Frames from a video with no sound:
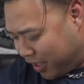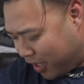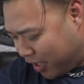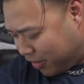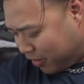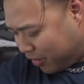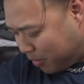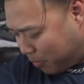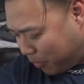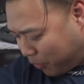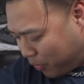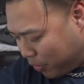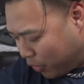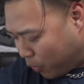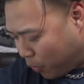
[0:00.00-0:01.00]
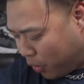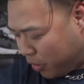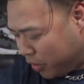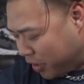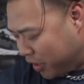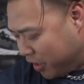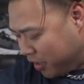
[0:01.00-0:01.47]
As I said before, the
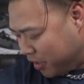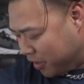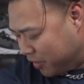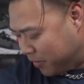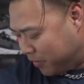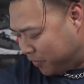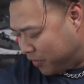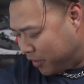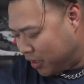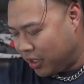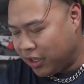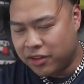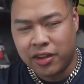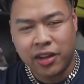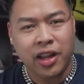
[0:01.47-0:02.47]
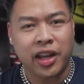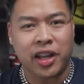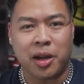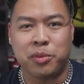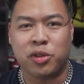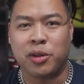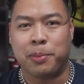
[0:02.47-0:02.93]
quality, it's not like
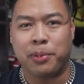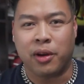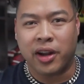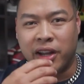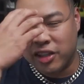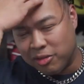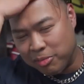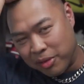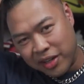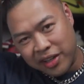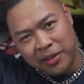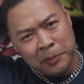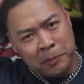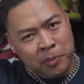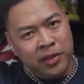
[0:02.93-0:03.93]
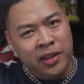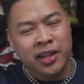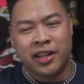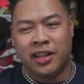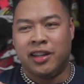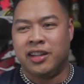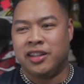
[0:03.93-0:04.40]
I'm surprised, but
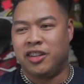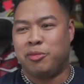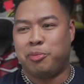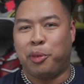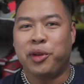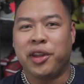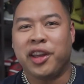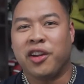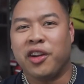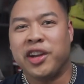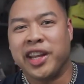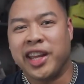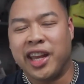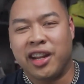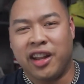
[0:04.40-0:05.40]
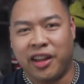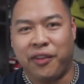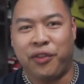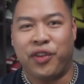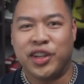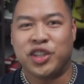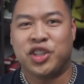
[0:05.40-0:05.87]
just putting it on again like a
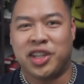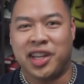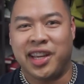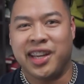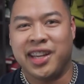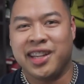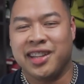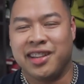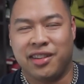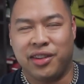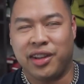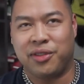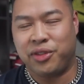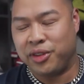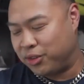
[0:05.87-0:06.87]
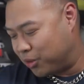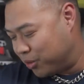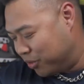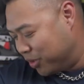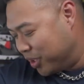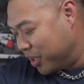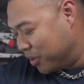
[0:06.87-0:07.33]
fresh tee, it's like feels
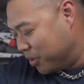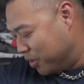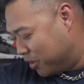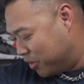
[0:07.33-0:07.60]
good, really good.